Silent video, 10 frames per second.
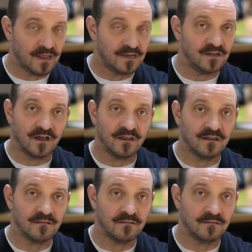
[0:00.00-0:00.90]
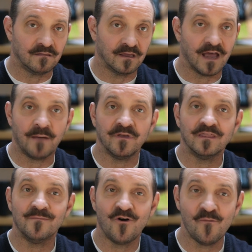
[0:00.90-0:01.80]
had done that got me
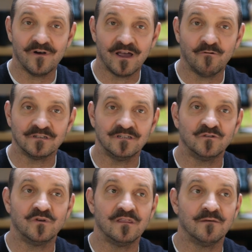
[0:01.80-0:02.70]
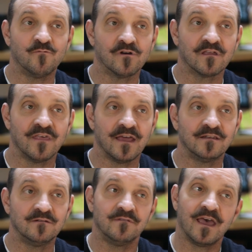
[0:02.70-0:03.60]
in the MoMA. I wasn't doing the work
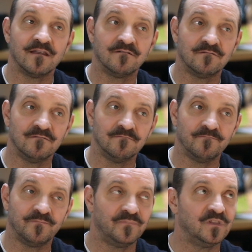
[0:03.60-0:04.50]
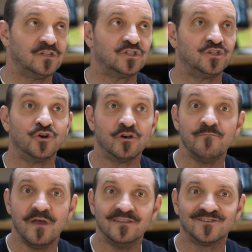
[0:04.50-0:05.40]
that
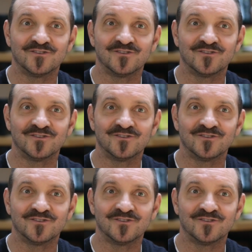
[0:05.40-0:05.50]
stirred men's